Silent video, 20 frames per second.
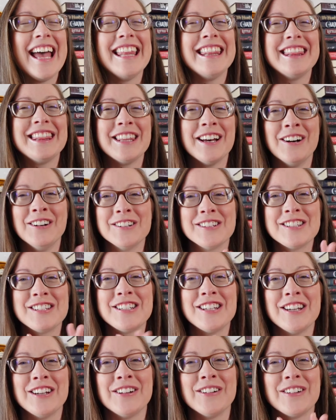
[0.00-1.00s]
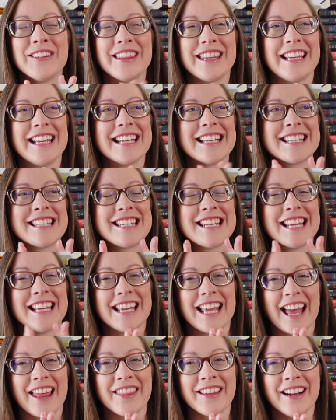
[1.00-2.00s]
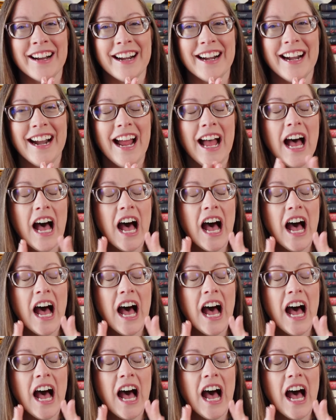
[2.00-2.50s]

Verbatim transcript: and those two things together